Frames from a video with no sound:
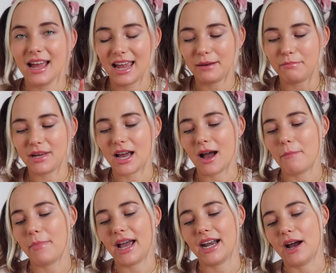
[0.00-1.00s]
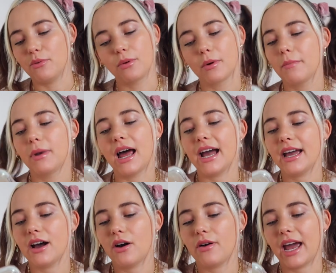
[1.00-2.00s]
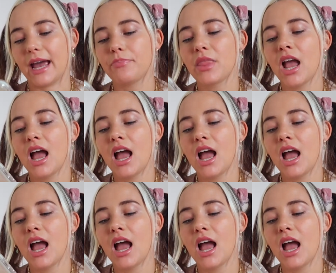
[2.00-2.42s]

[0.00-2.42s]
hit me up and I will reply. Okay.